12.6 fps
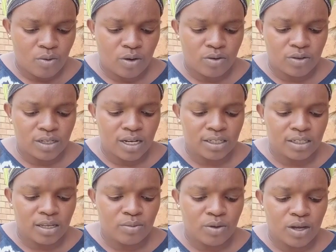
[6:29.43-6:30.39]
When was the last
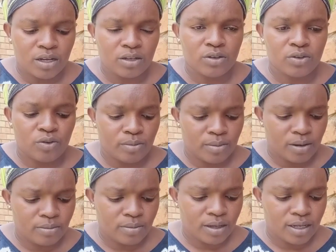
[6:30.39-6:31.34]
time you argued with your
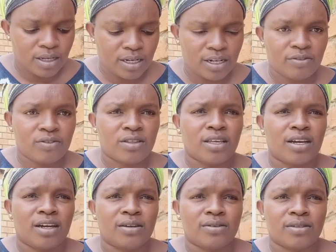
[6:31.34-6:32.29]
mom and left the
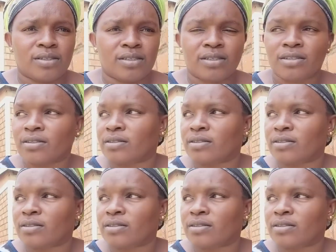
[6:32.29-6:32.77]
house?